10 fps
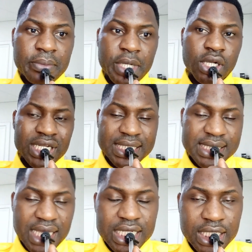but
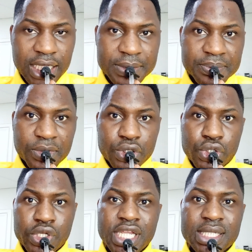understand that
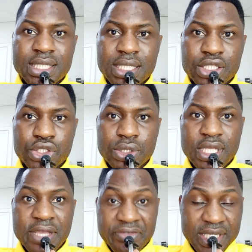you need
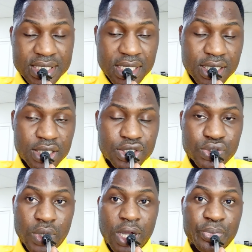a visa
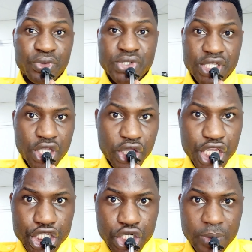to help you secure
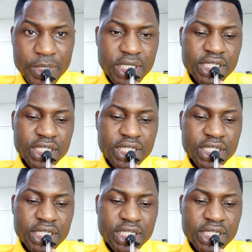a job.